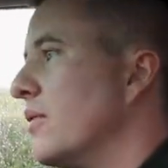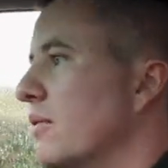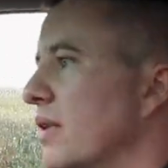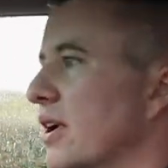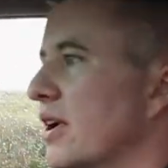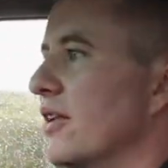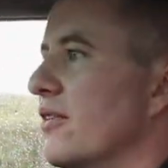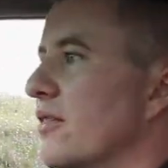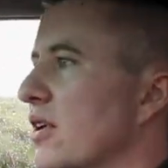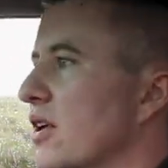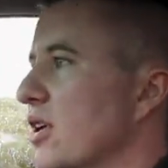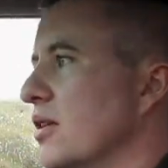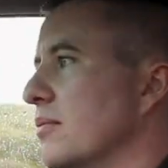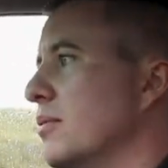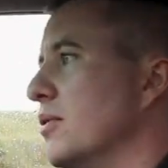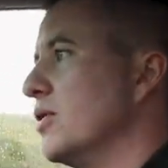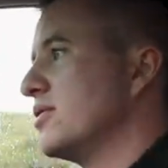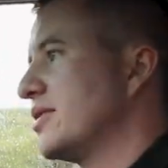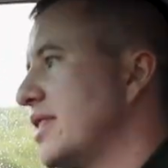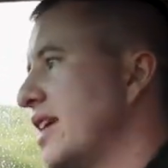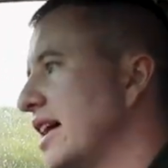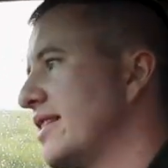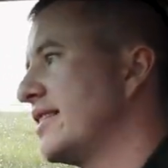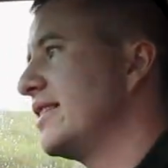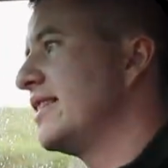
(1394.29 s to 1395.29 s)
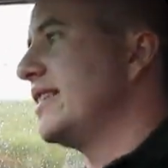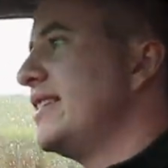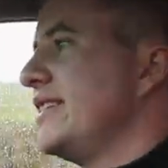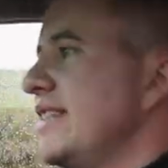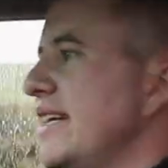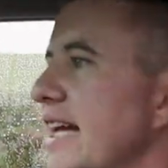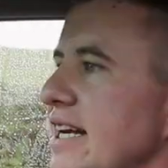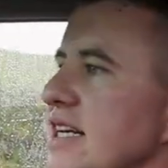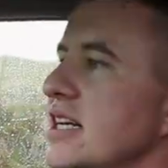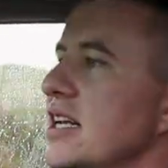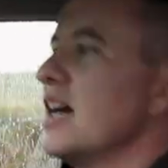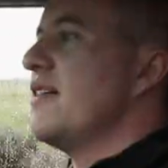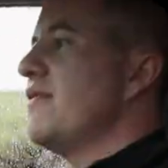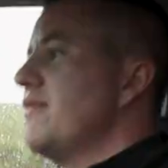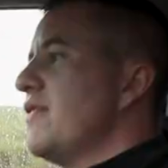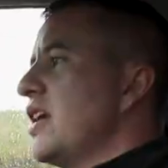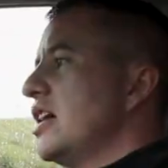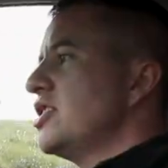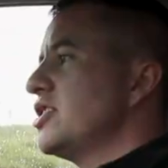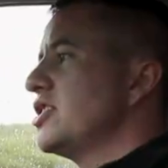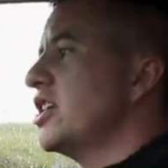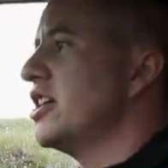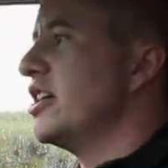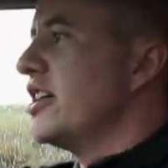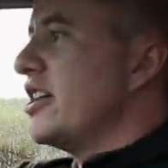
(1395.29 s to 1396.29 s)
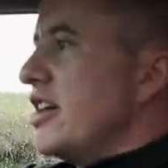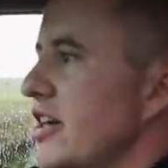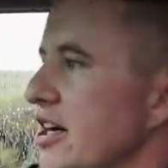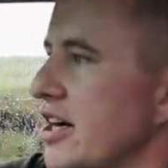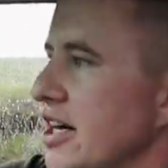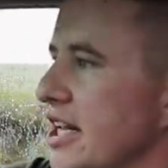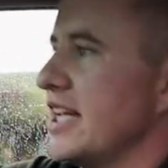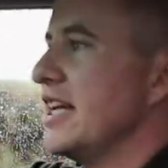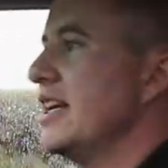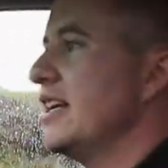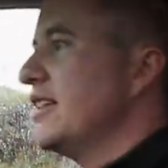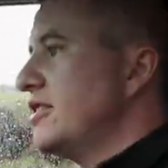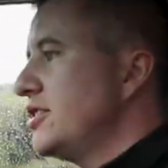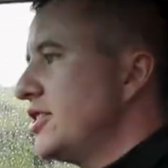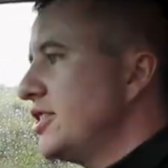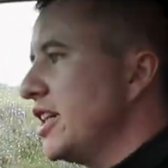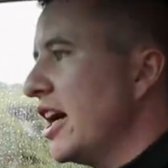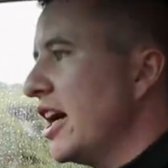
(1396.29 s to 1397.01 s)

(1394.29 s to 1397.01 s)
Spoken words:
We're almost at the end of our journey.